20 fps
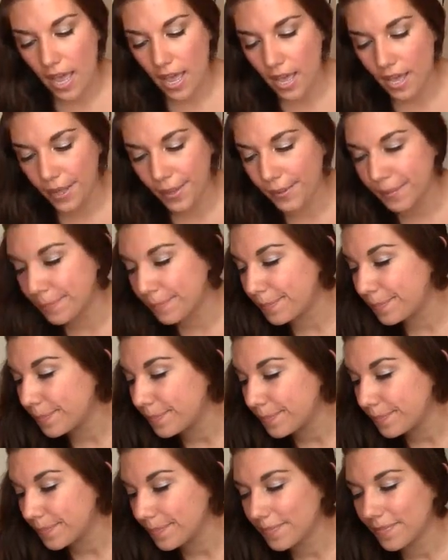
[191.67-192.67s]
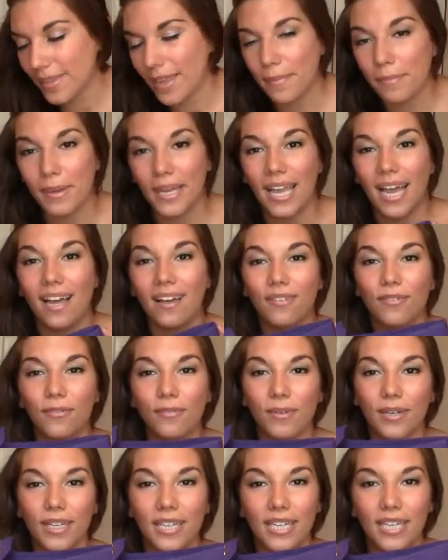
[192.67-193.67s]
Um, but yeah,
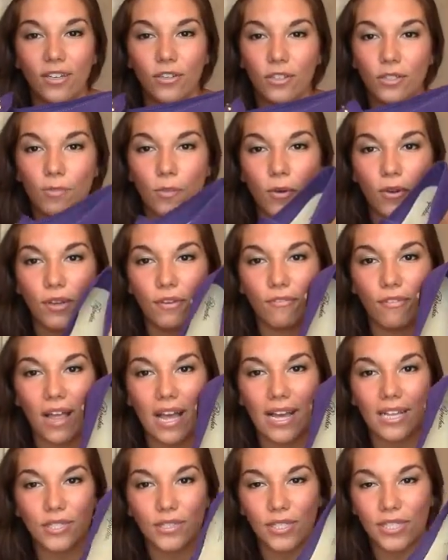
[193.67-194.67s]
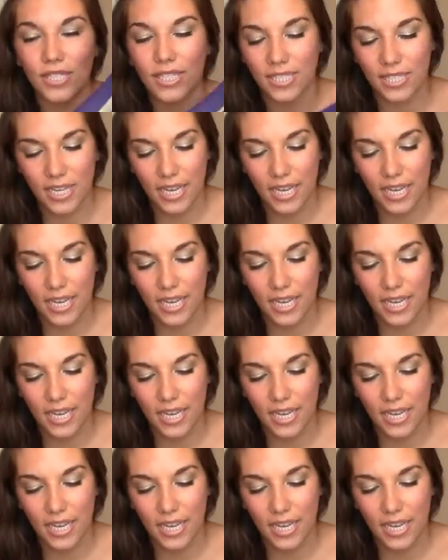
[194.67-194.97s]
really cute smoking glass,